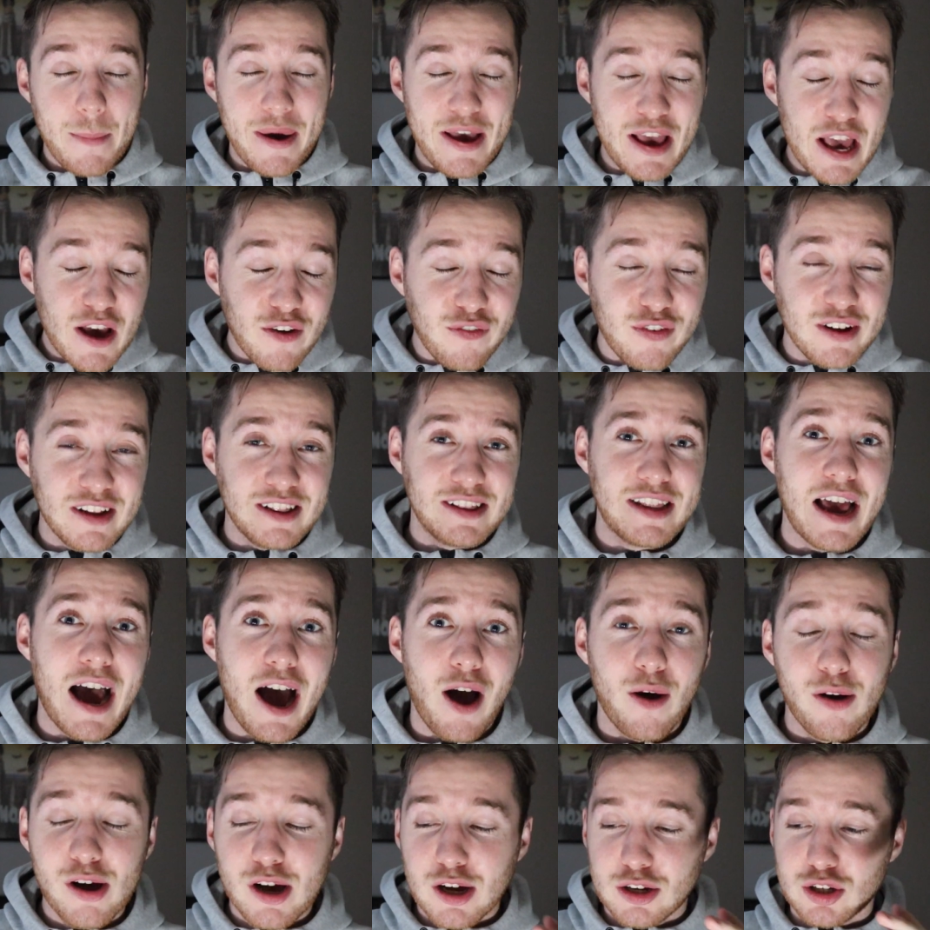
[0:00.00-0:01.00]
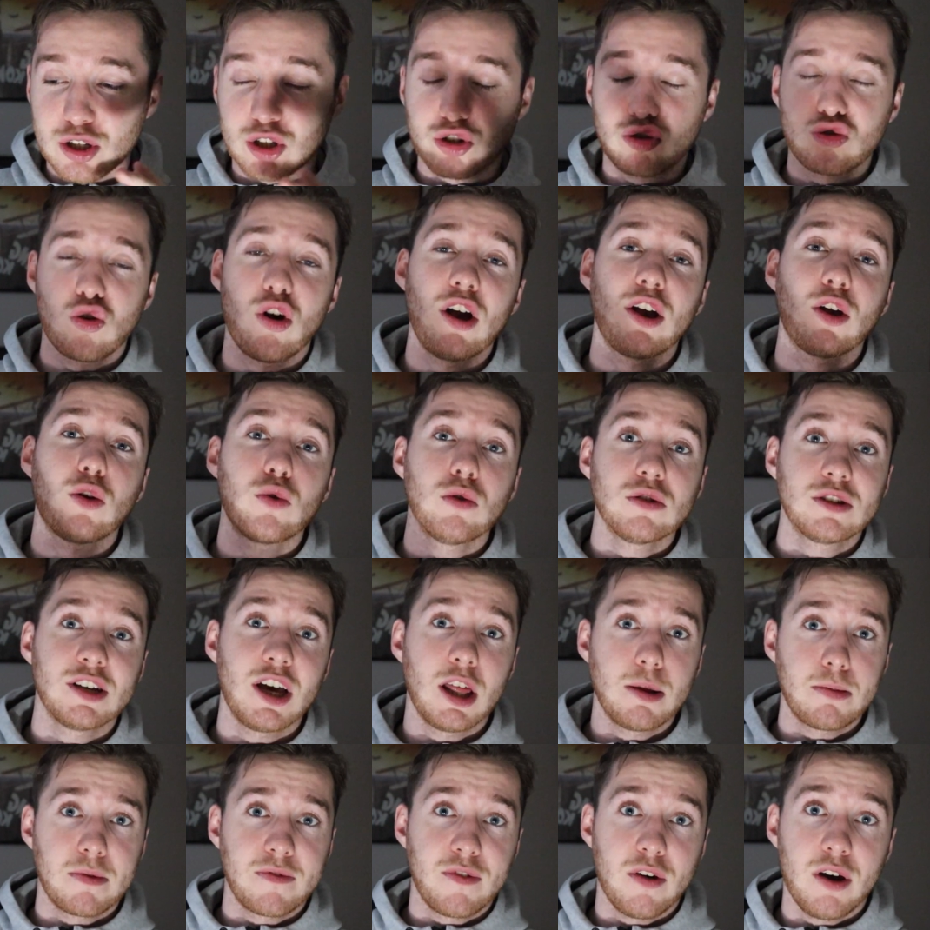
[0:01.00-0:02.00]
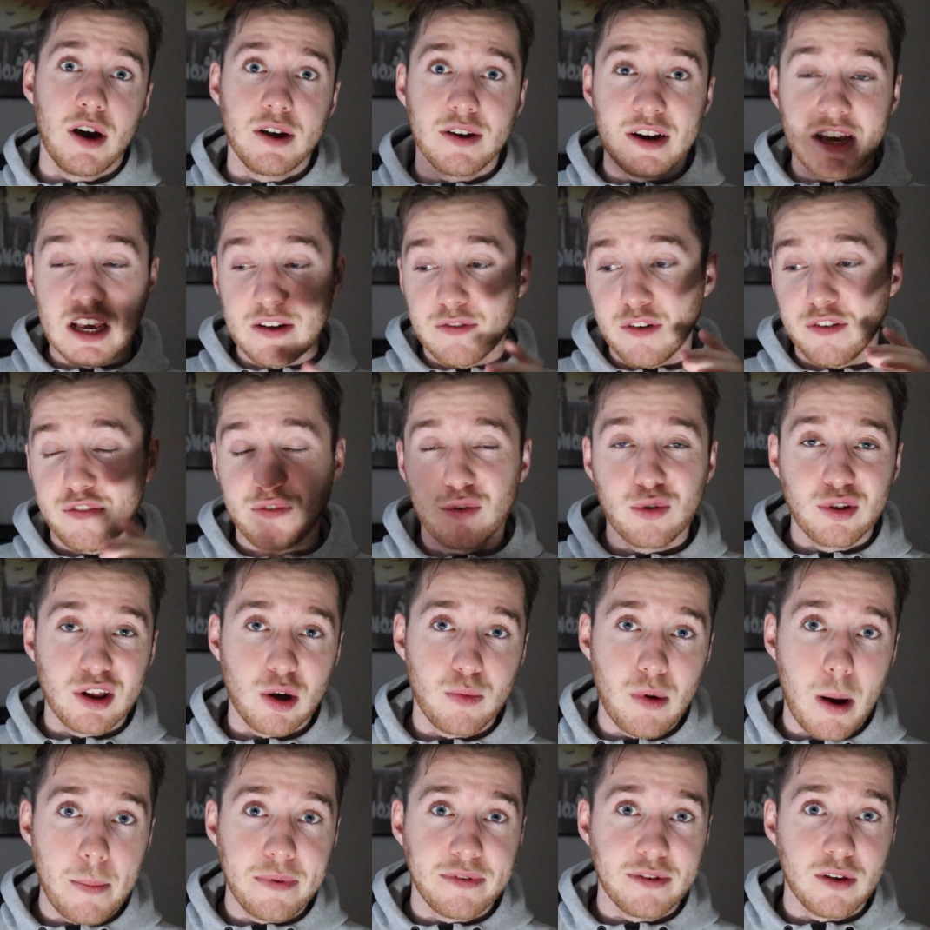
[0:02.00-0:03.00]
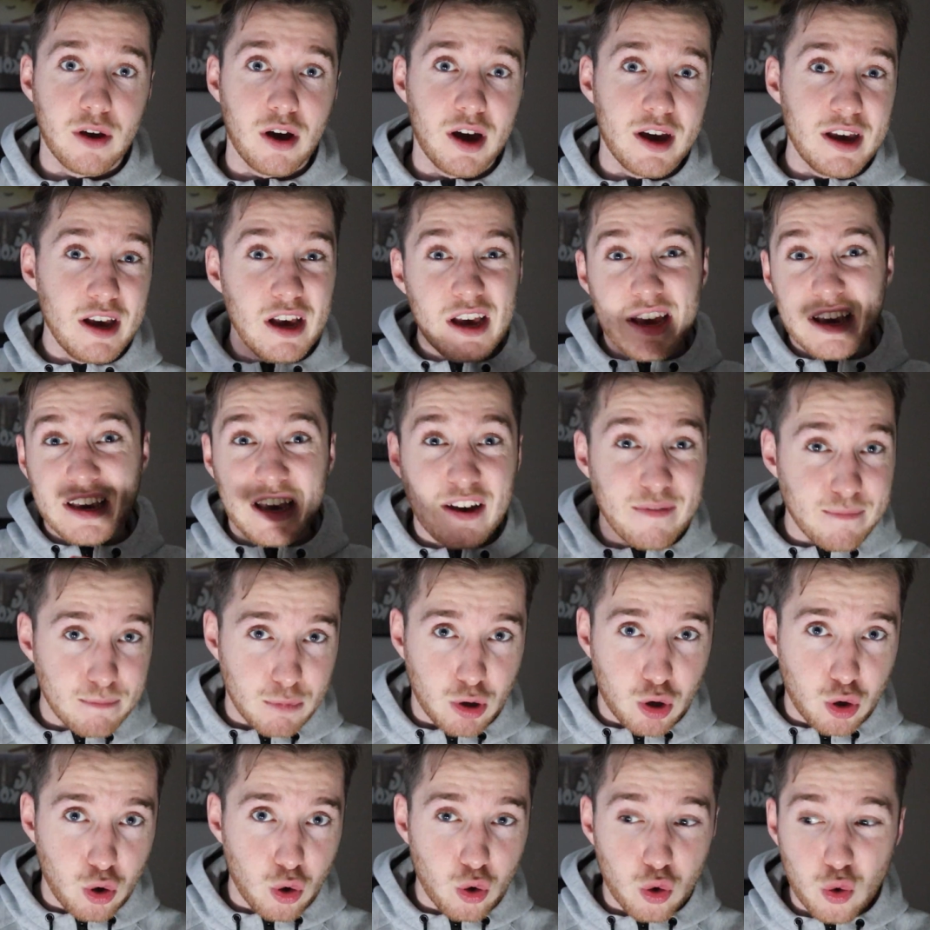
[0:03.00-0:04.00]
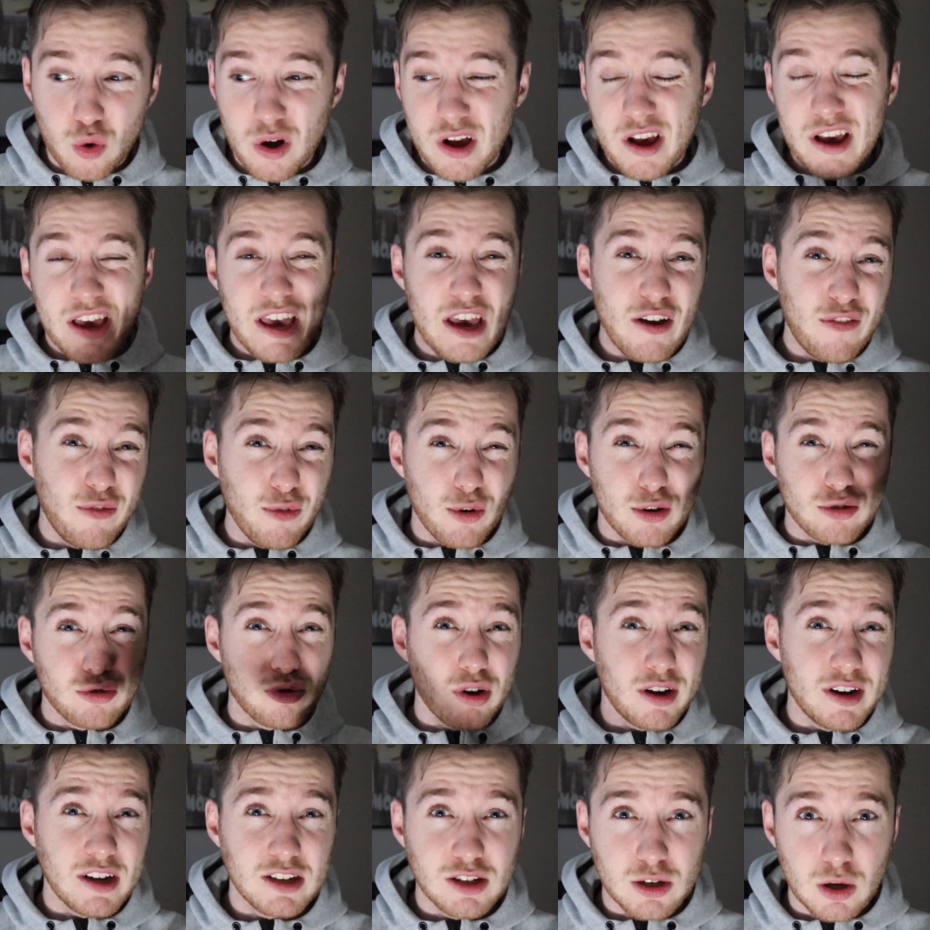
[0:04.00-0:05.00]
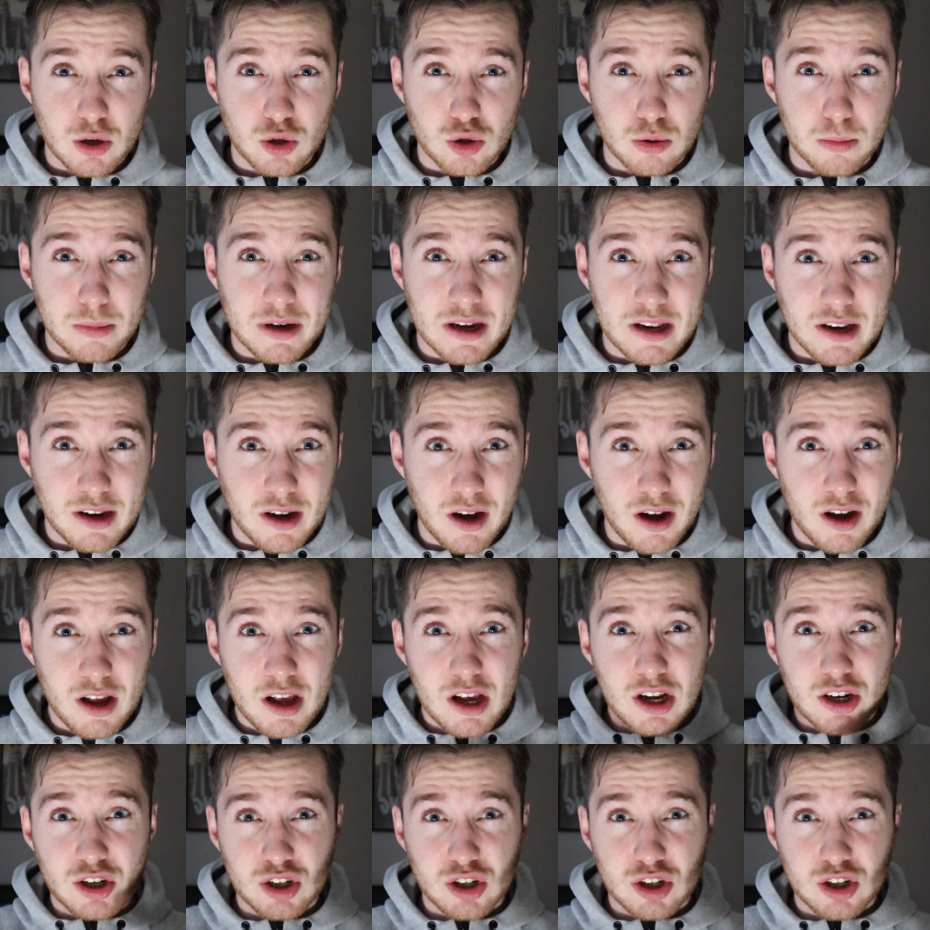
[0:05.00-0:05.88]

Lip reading: if in doubt, just try and contact the provider either through their website, give them a call. If not, try their social media.